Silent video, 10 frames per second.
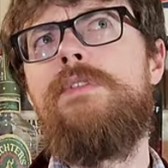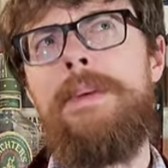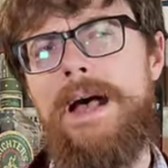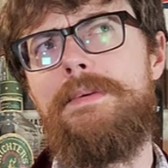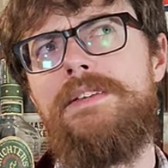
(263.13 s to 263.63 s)

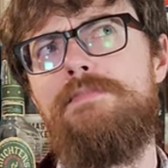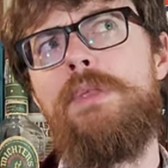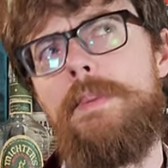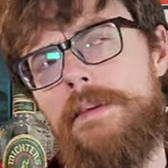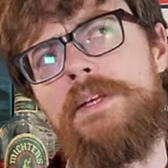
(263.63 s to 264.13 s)

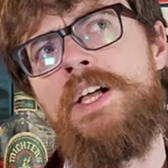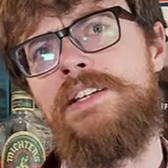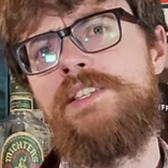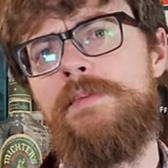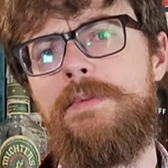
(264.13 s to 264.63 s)
The Pappy
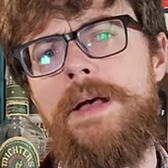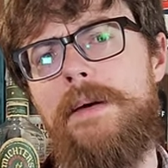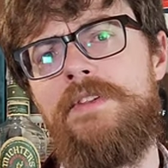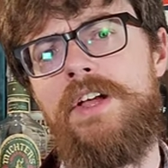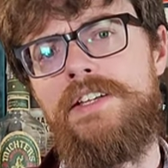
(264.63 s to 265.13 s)
line, some of the
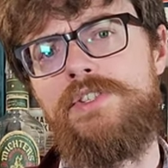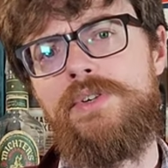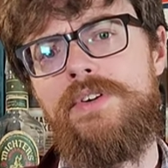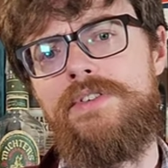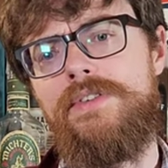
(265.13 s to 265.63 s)
Pappy lines
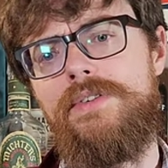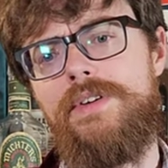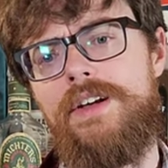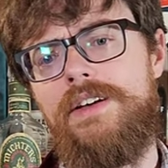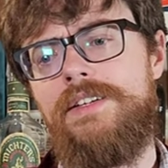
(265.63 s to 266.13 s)
are under